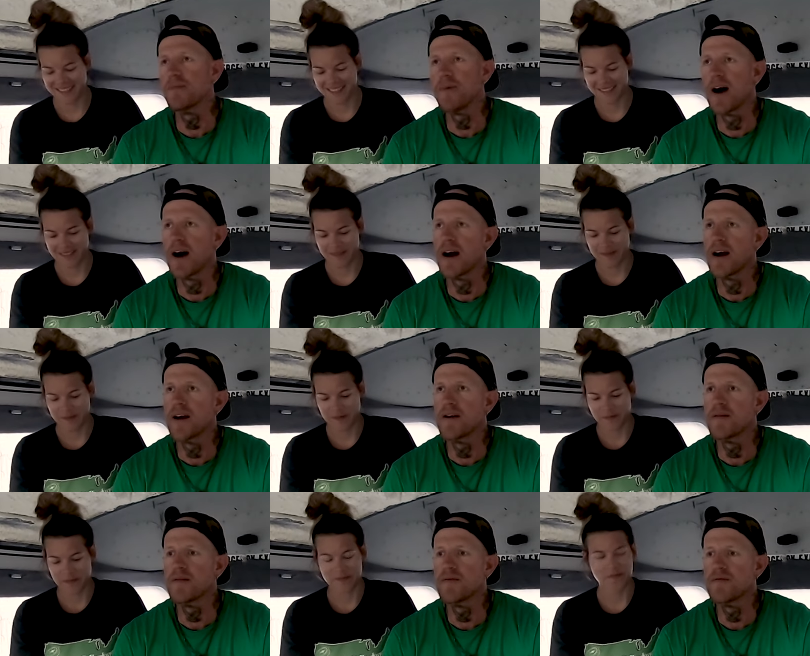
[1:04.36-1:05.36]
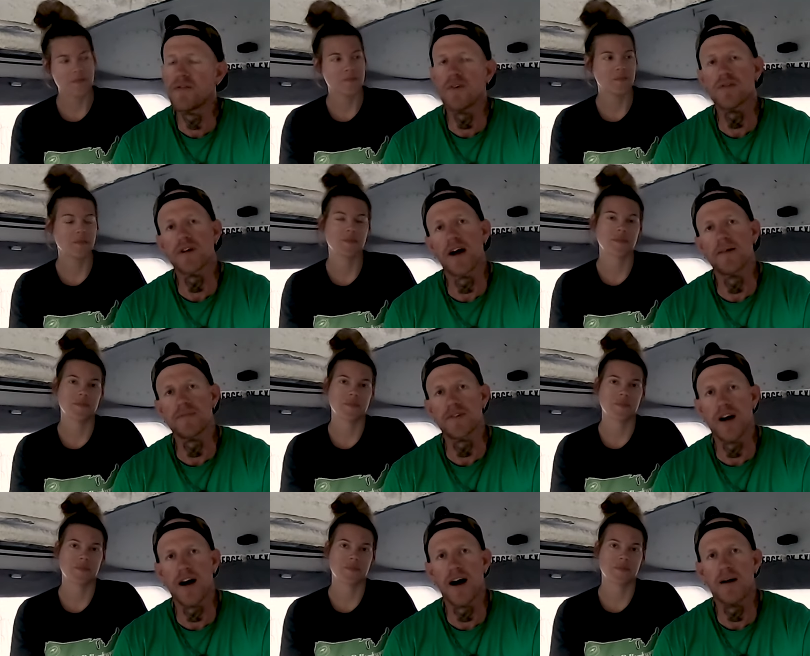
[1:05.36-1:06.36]
Speaker 1: my full-time
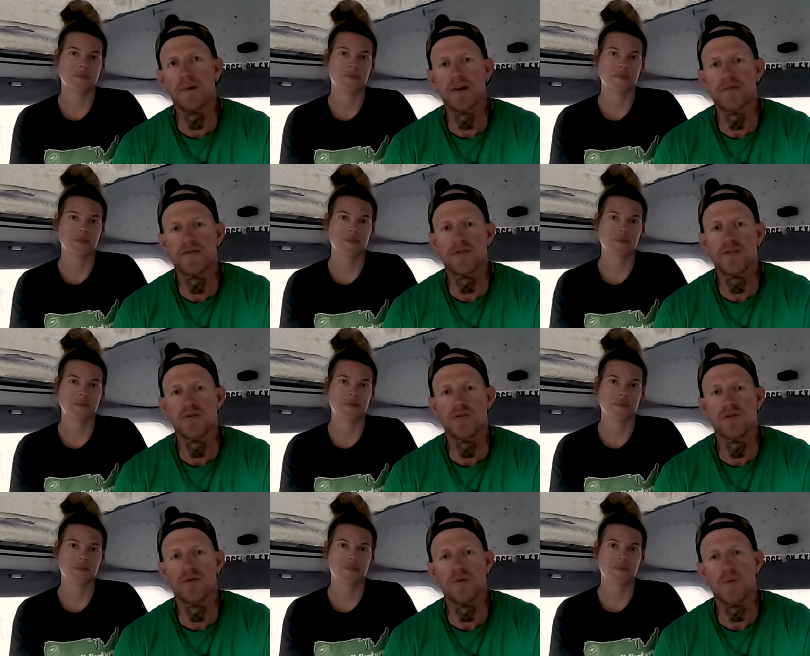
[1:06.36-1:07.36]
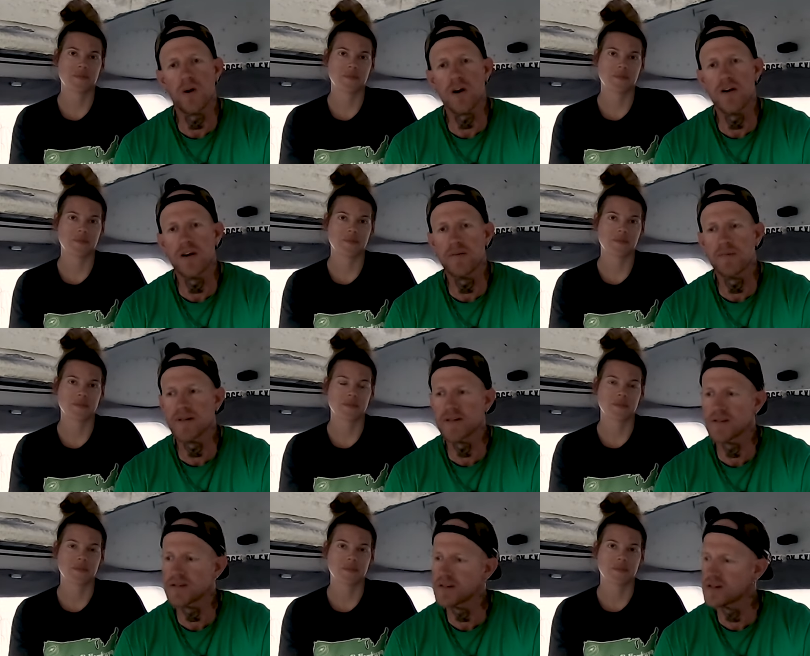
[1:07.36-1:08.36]
job to work on our
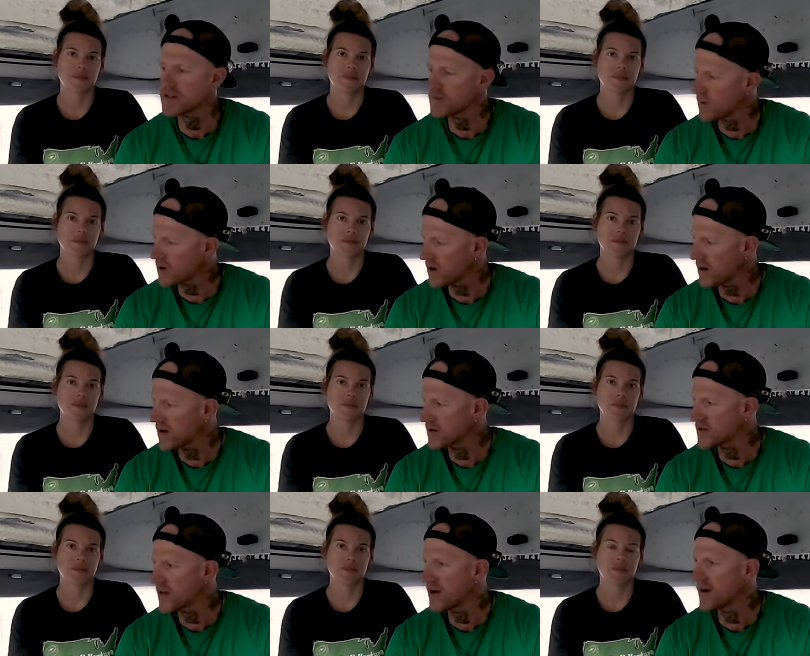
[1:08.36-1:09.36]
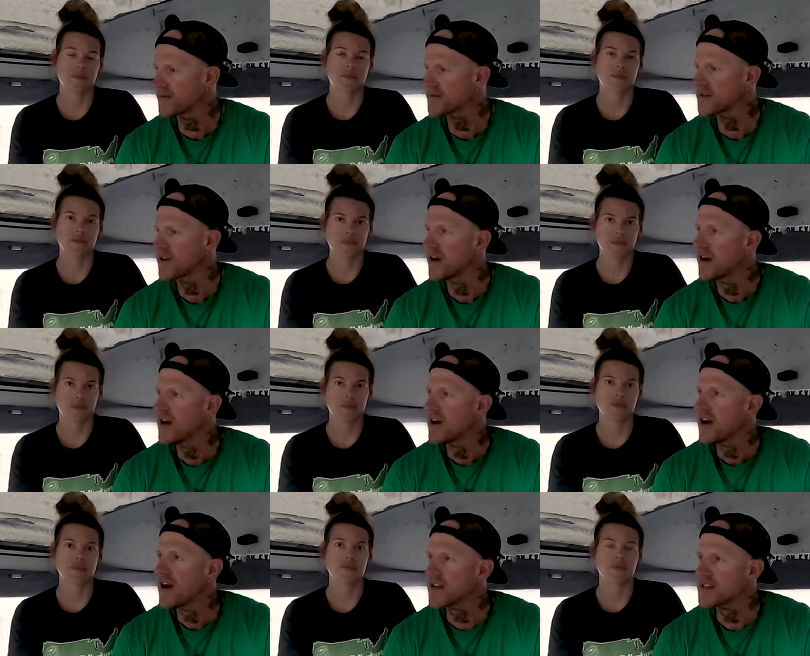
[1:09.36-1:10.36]
businesses, work on ourselves,
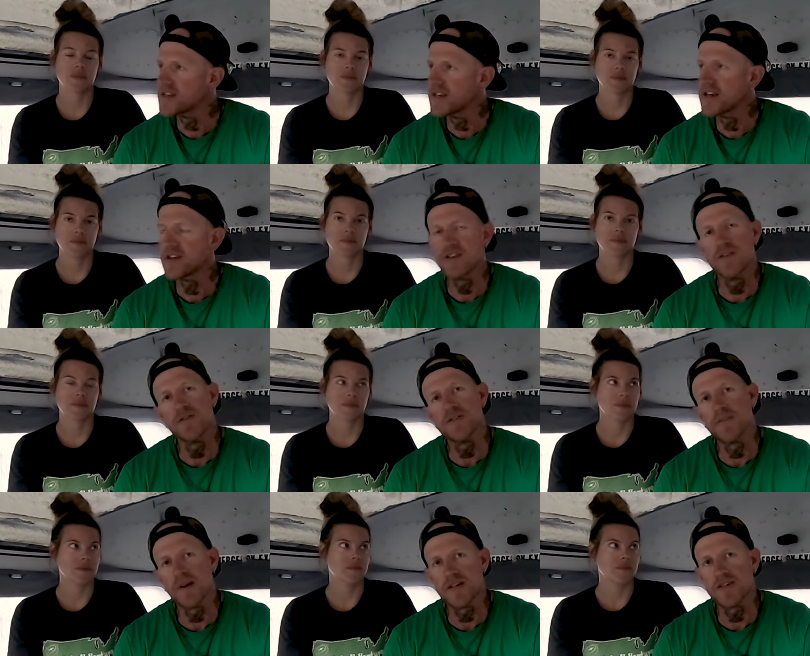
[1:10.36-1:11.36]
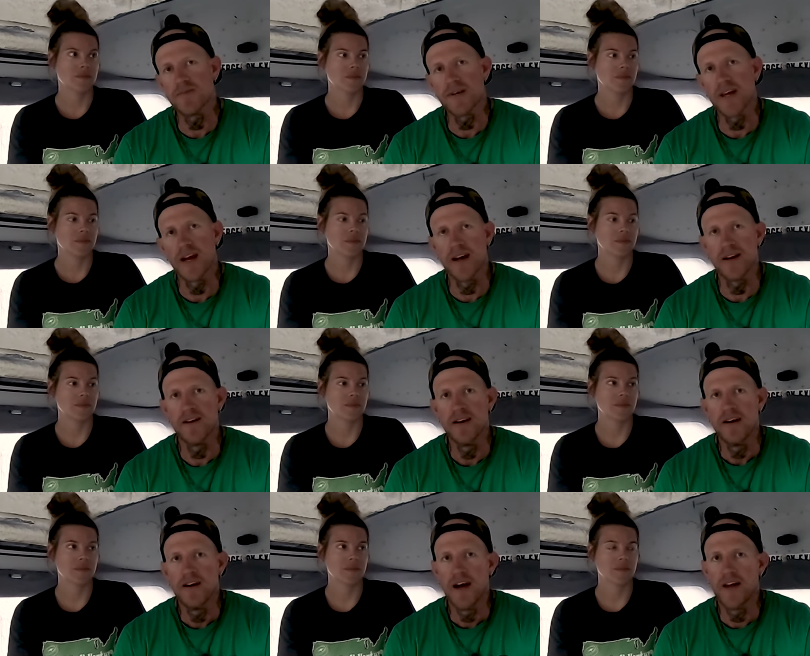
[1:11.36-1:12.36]
and see and do as much as we can.
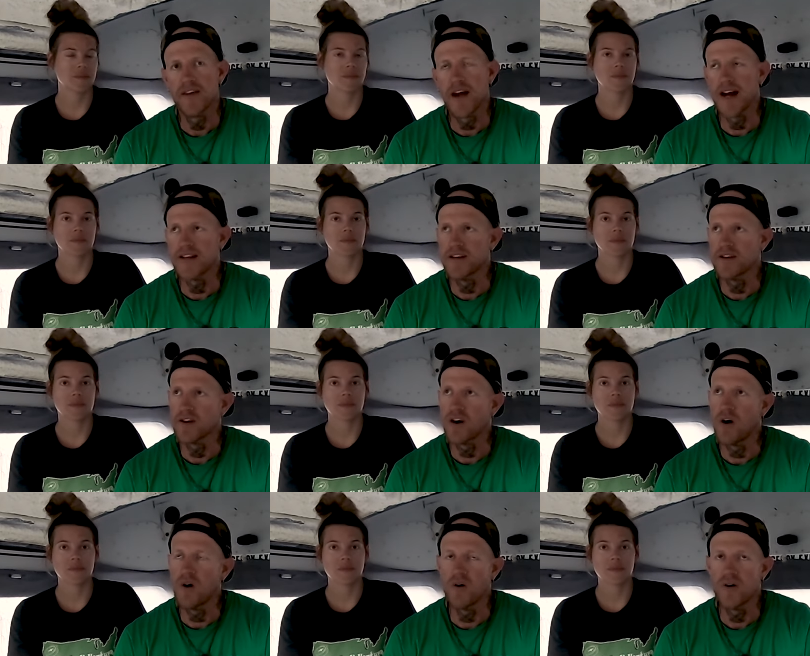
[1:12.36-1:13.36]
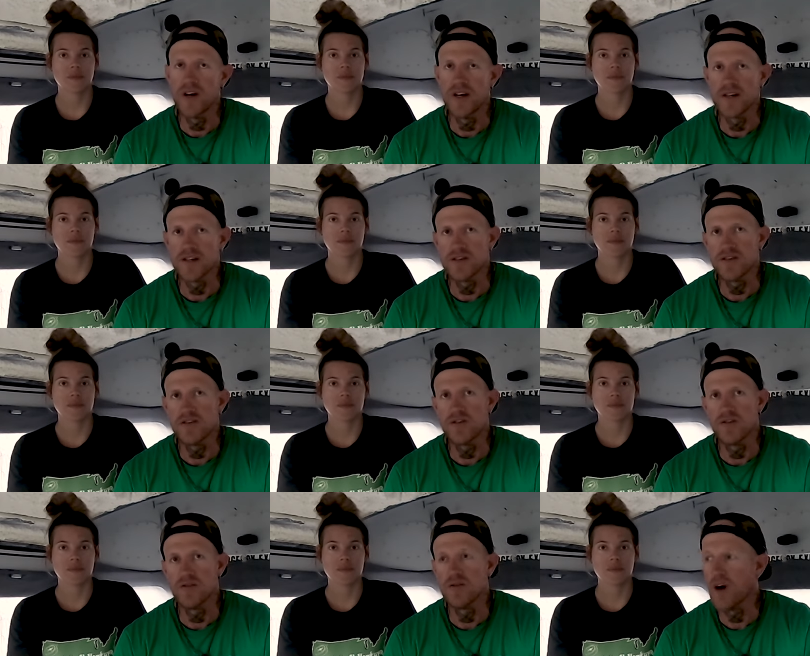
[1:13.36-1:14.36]
And the ideal goal is
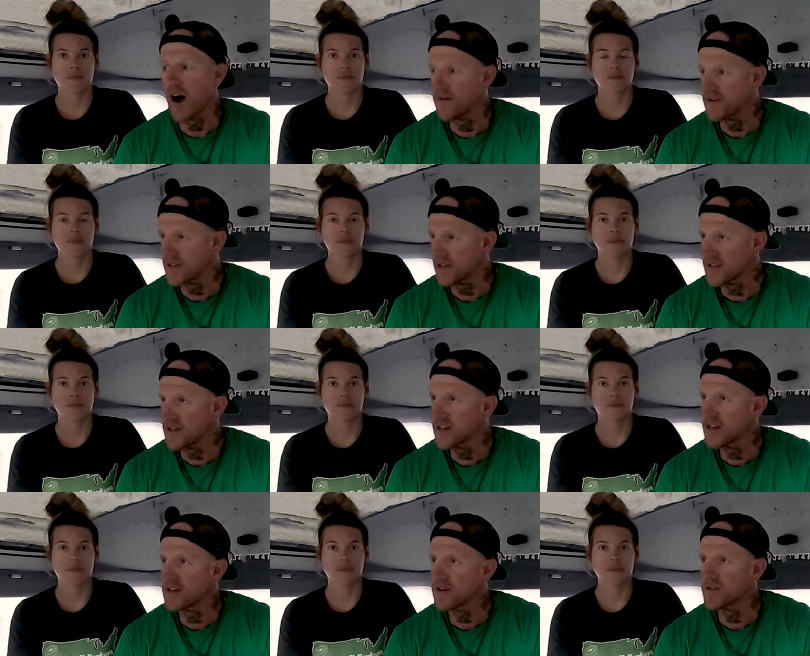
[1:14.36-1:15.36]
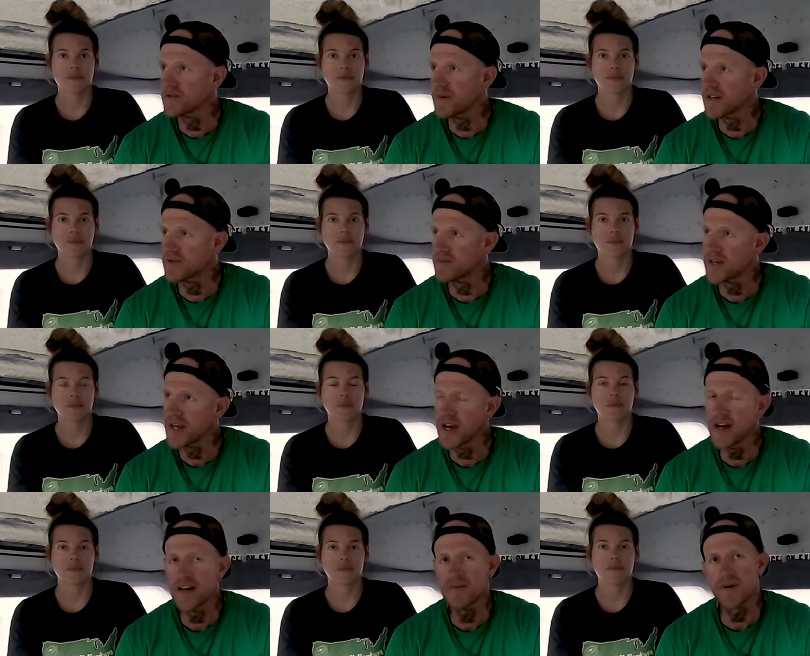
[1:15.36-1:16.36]
to obviously see and do as much as we
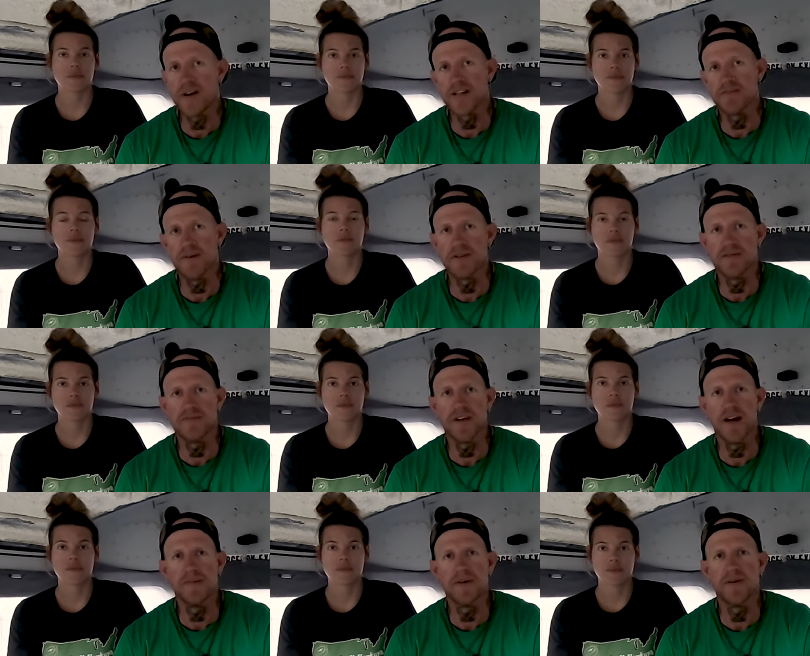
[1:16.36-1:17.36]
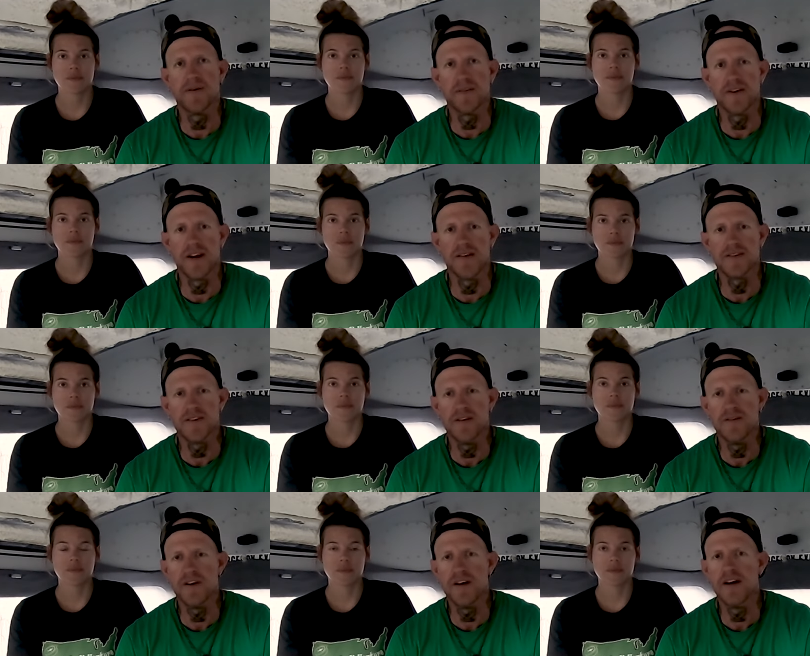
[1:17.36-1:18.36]
can. We're gonna spend some time in Northern
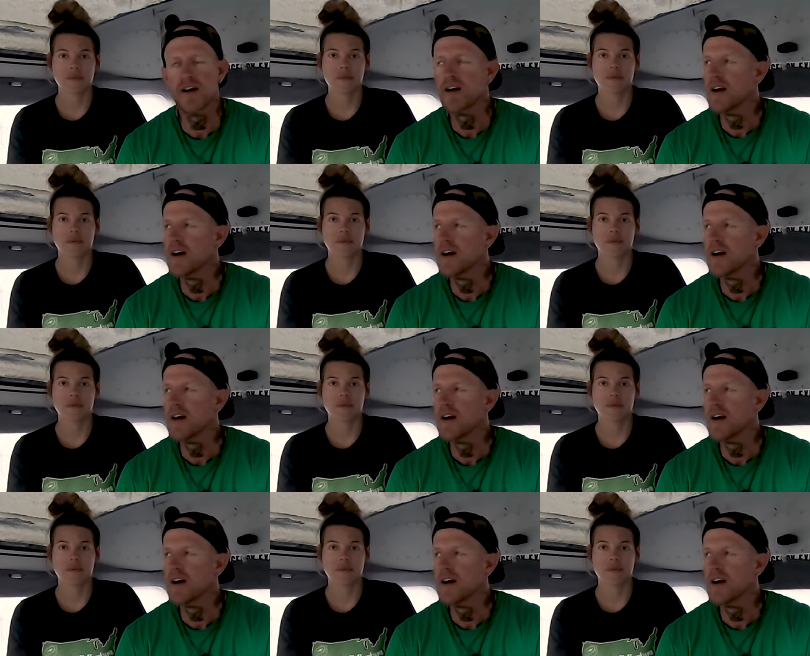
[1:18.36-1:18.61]
Arizona.